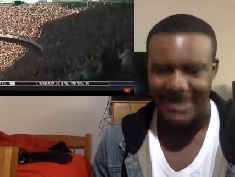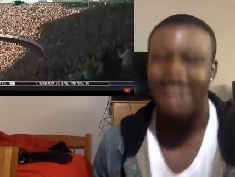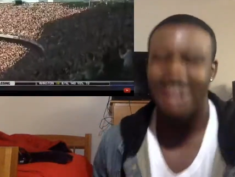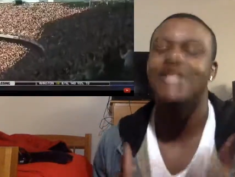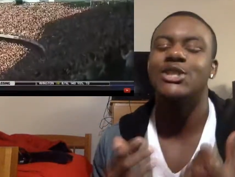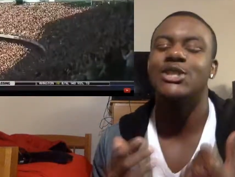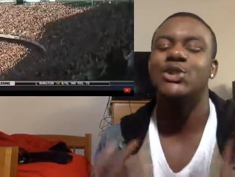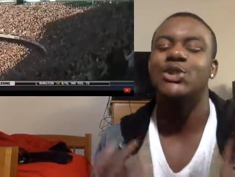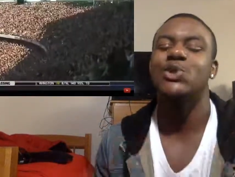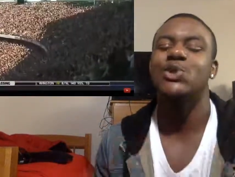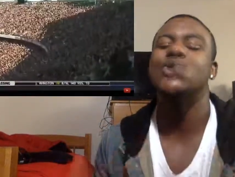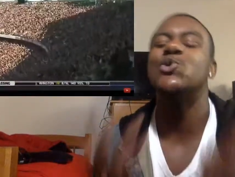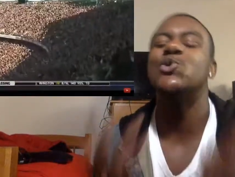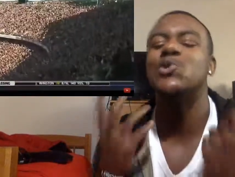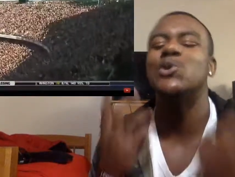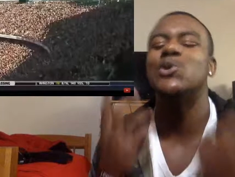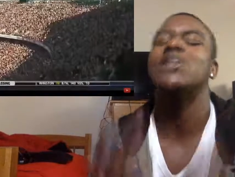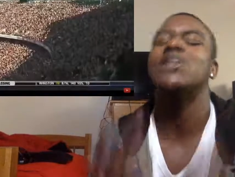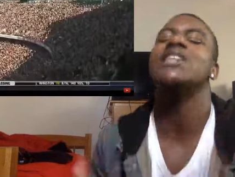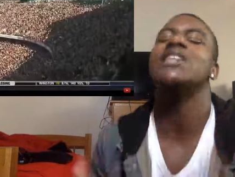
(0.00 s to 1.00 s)
It's
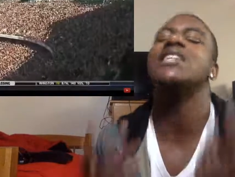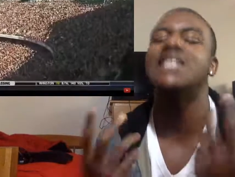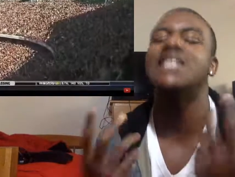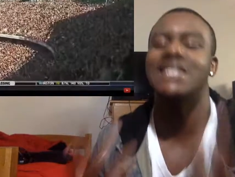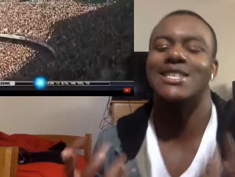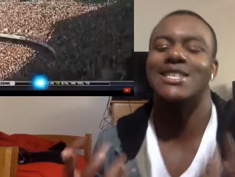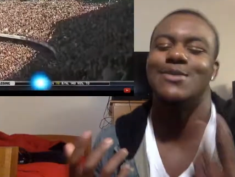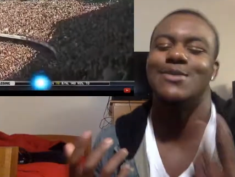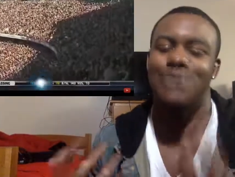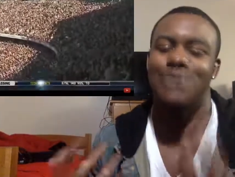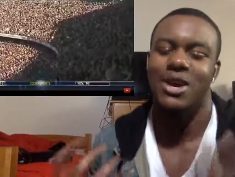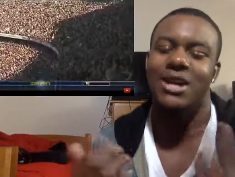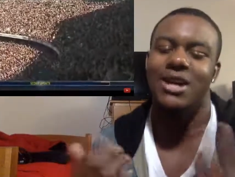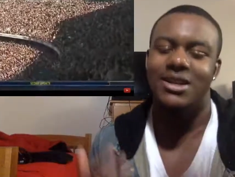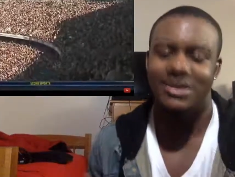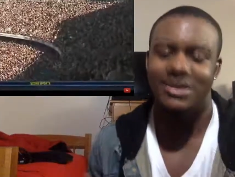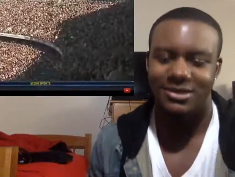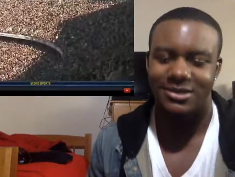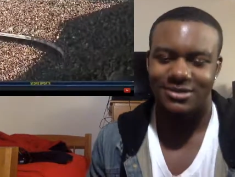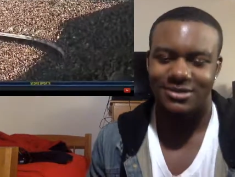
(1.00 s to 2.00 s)
too easy, bro.
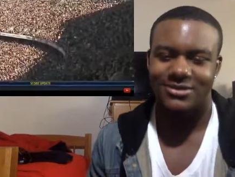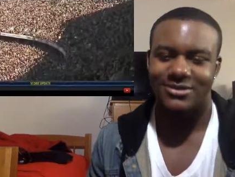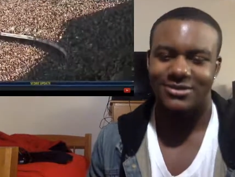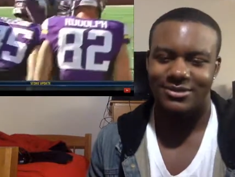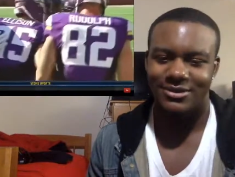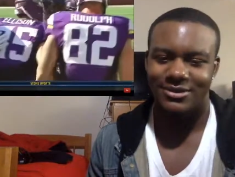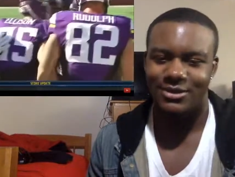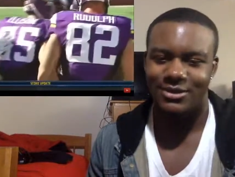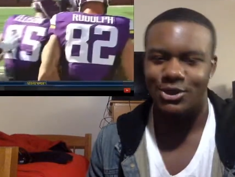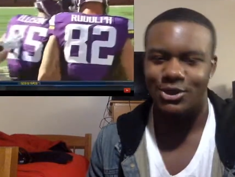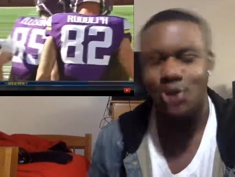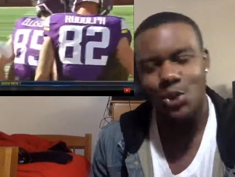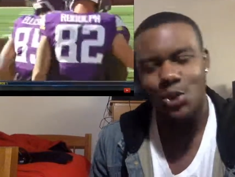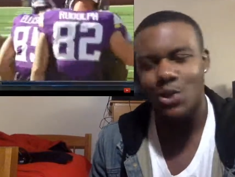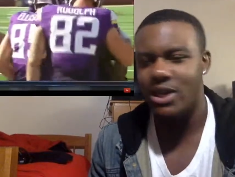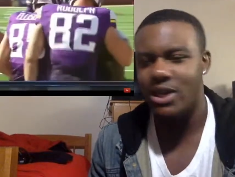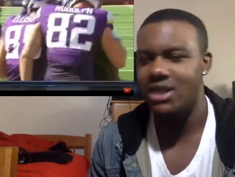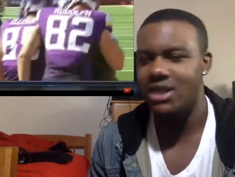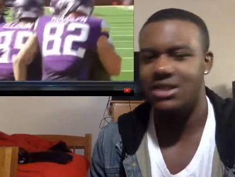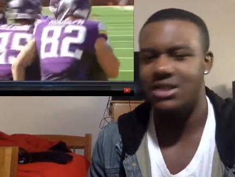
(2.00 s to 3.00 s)

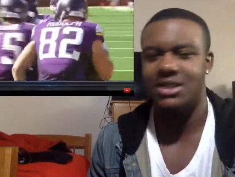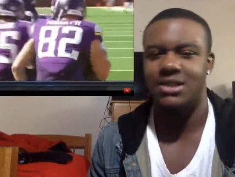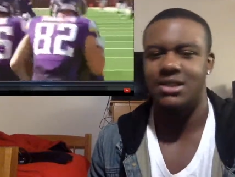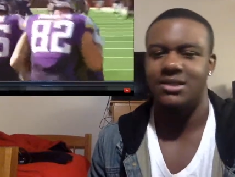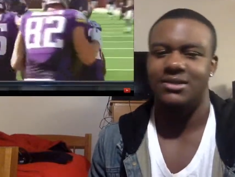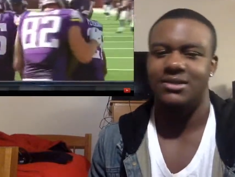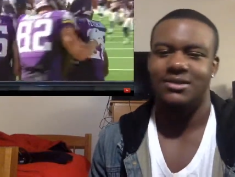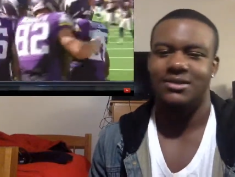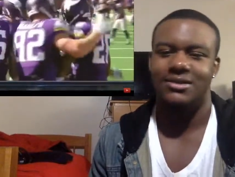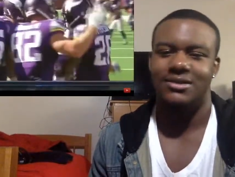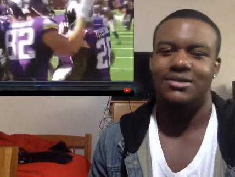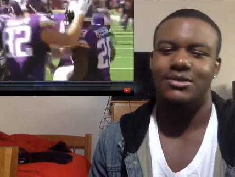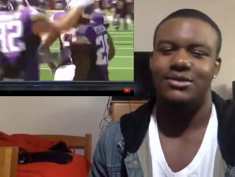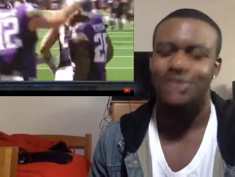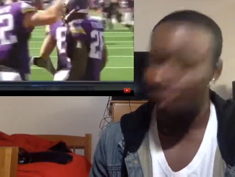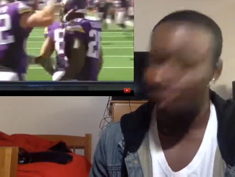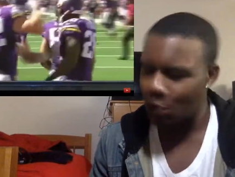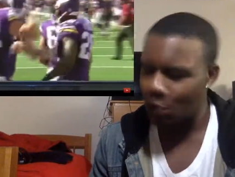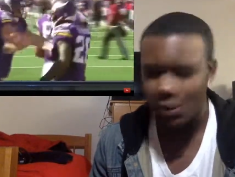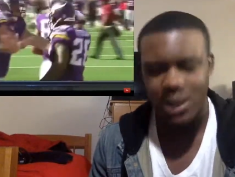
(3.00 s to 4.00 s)
Too easy.
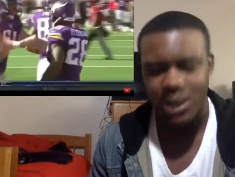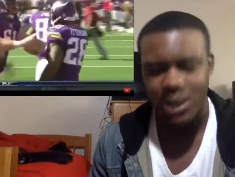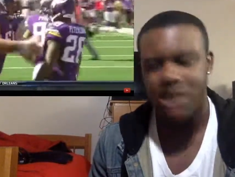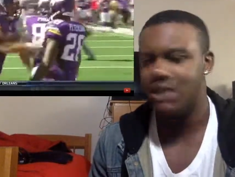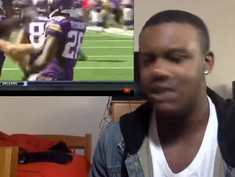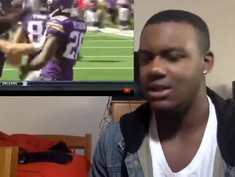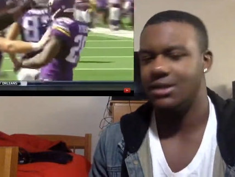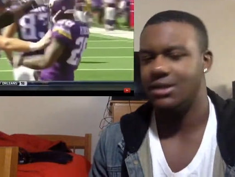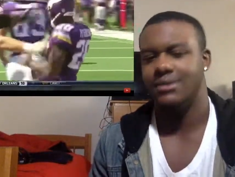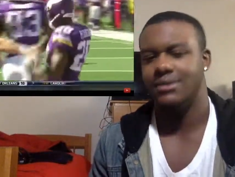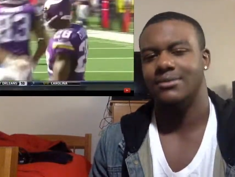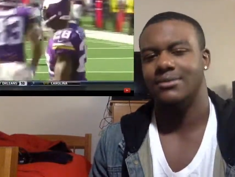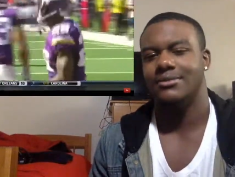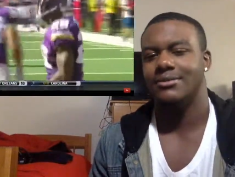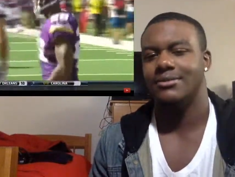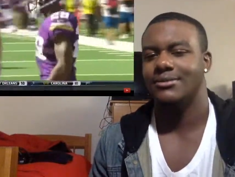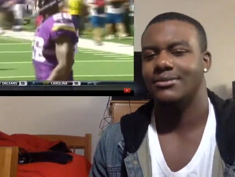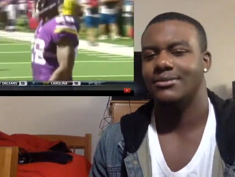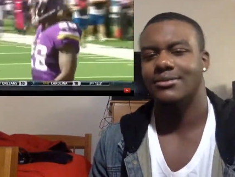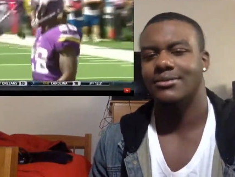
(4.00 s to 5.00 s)
Too easy.
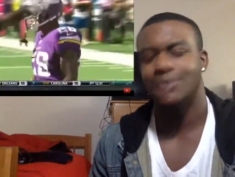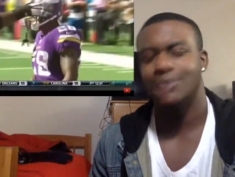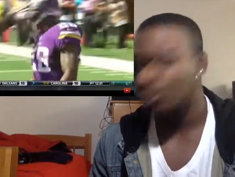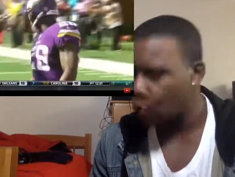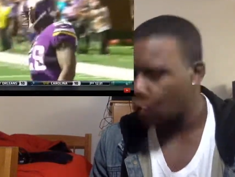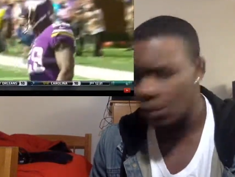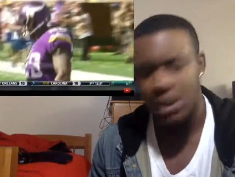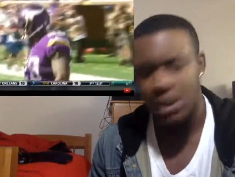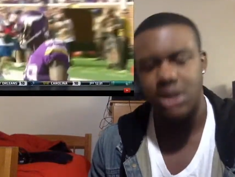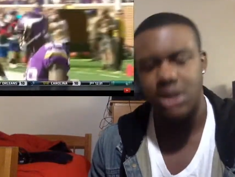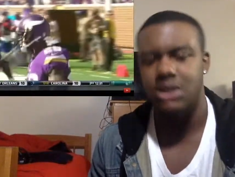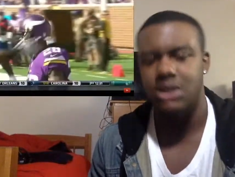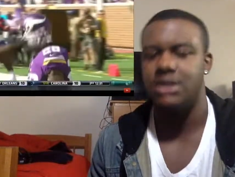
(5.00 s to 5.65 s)
Too easy.